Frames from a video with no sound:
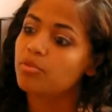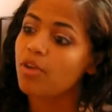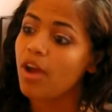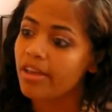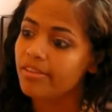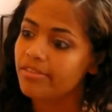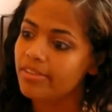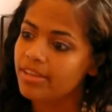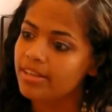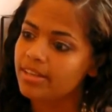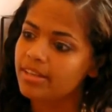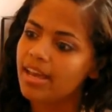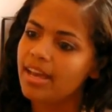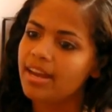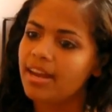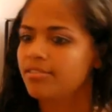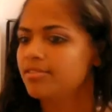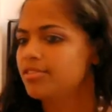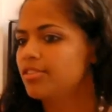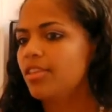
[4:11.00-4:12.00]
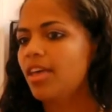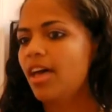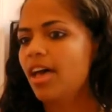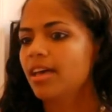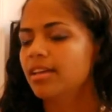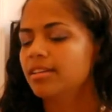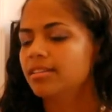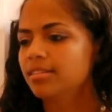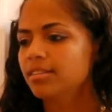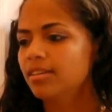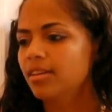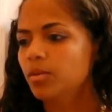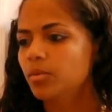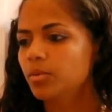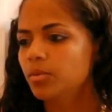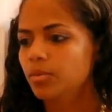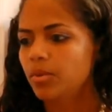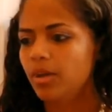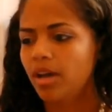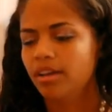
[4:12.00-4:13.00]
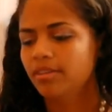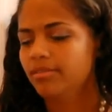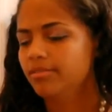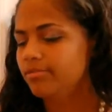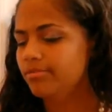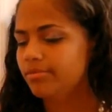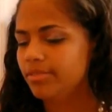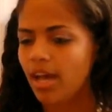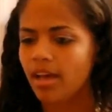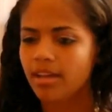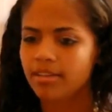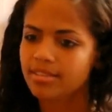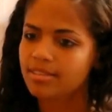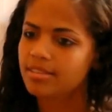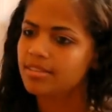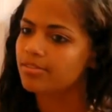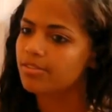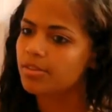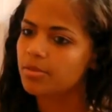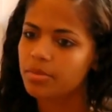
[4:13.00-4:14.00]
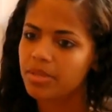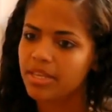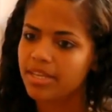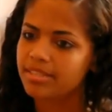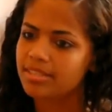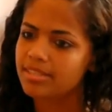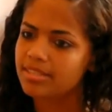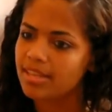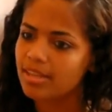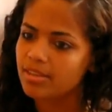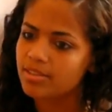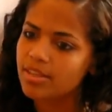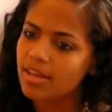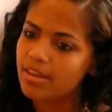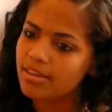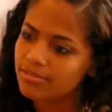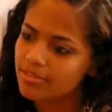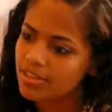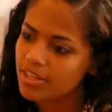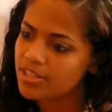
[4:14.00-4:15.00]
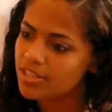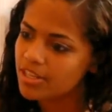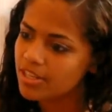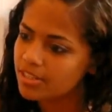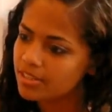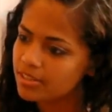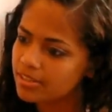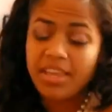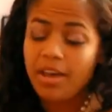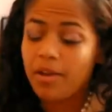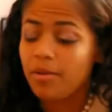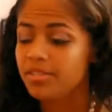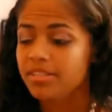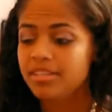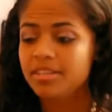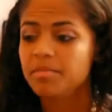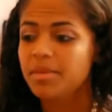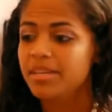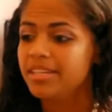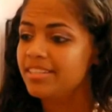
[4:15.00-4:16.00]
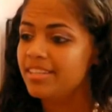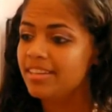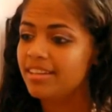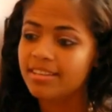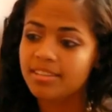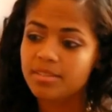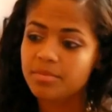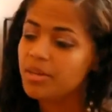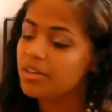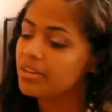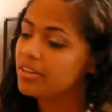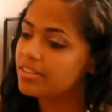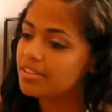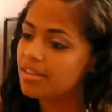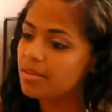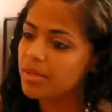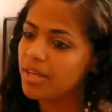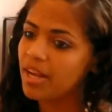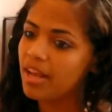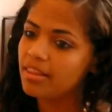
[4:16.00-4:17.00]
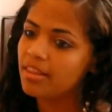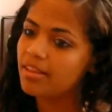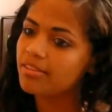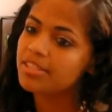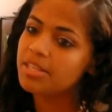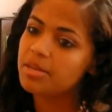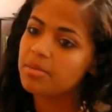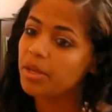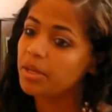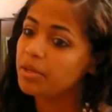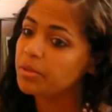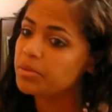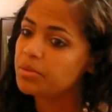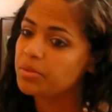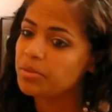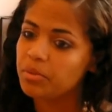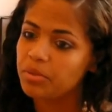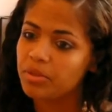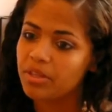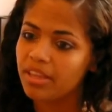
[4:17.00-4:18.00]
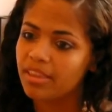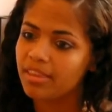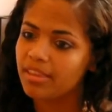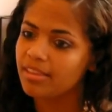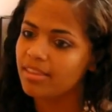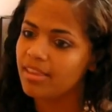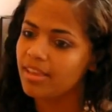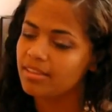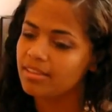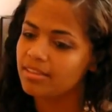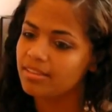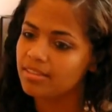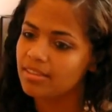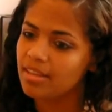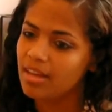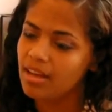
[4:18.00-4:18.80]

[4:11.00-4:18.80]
private, and after that, you know, I've gone to different places outside of Flushing. But that was an amazing experience. I mean, I love St. Michael's School. I think that